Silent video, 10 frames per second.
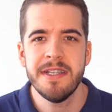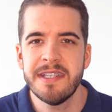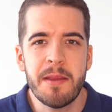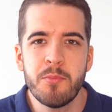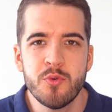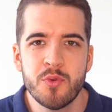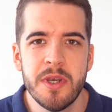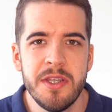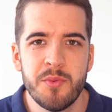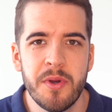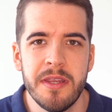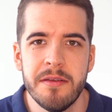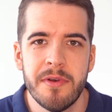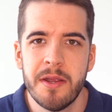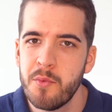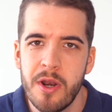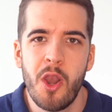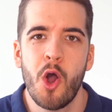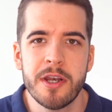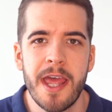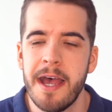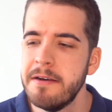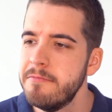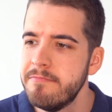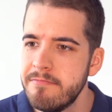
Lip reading: It's April 2020, right? We're in lockdown.